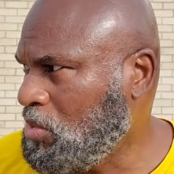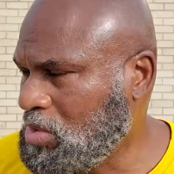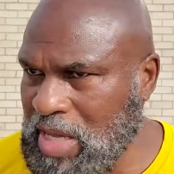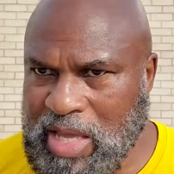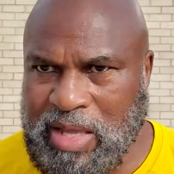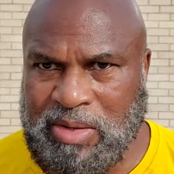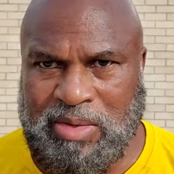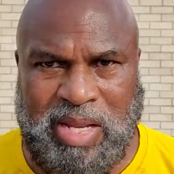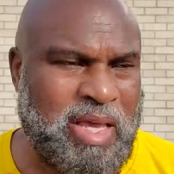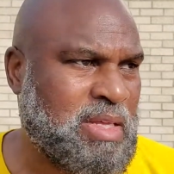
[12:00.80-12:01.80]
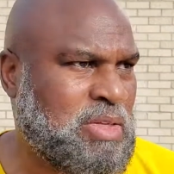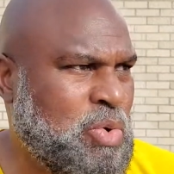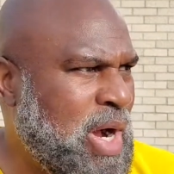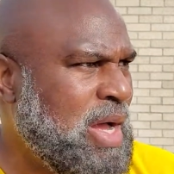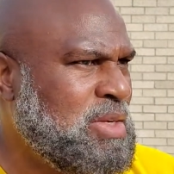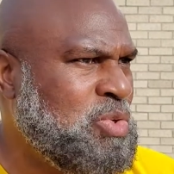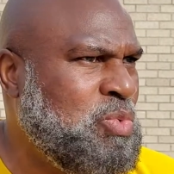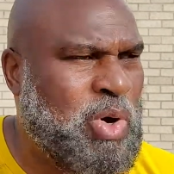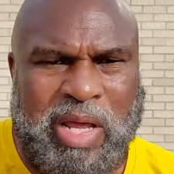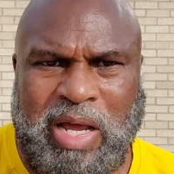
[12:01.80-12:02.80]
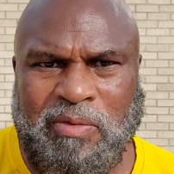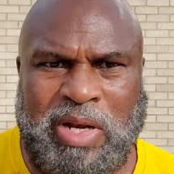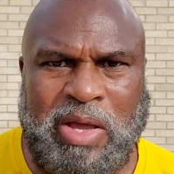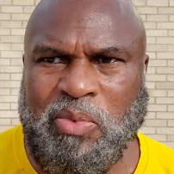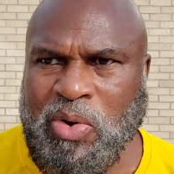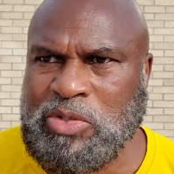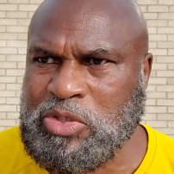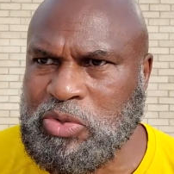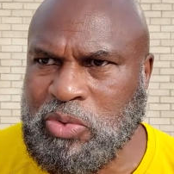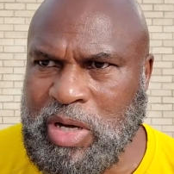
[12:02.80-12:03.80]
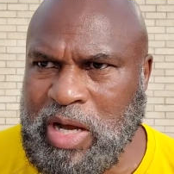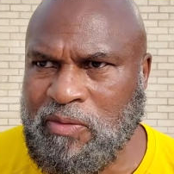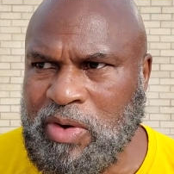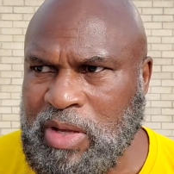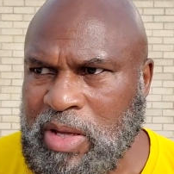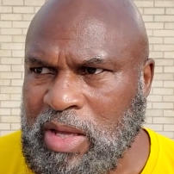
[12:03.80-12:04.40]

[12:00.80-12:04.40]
that they can go out and do whatever they want to whatever